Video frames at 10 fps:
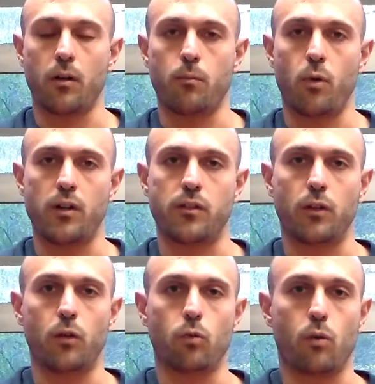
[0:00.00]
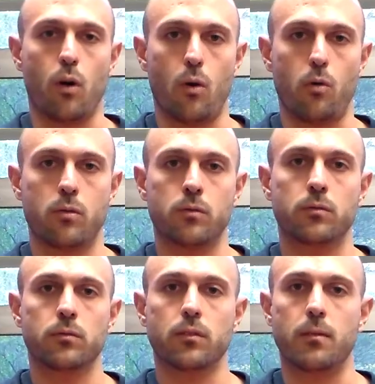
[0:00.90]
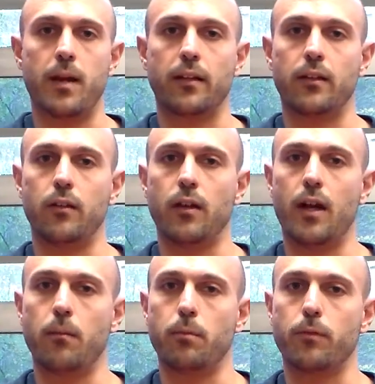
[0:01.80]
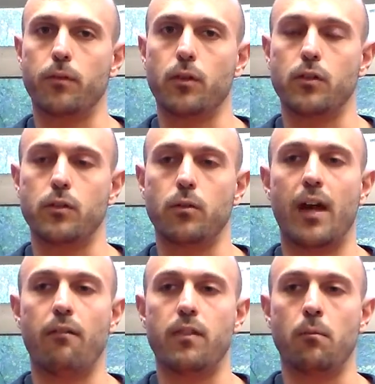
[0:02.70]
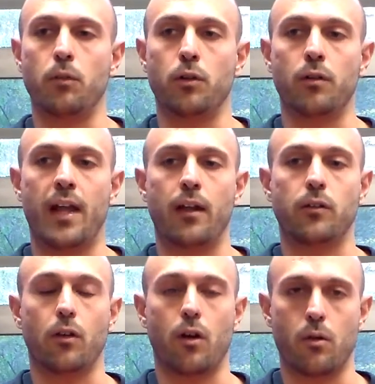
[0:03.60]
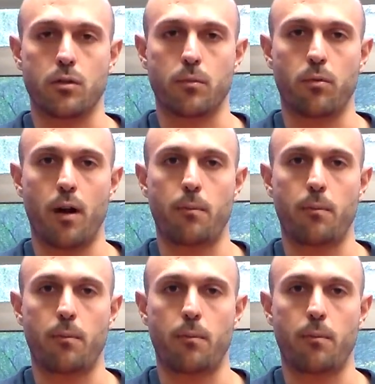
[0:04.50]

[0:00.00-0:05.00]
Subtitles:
starting point is to grow the bacteria, I prefer to have them learn how to culture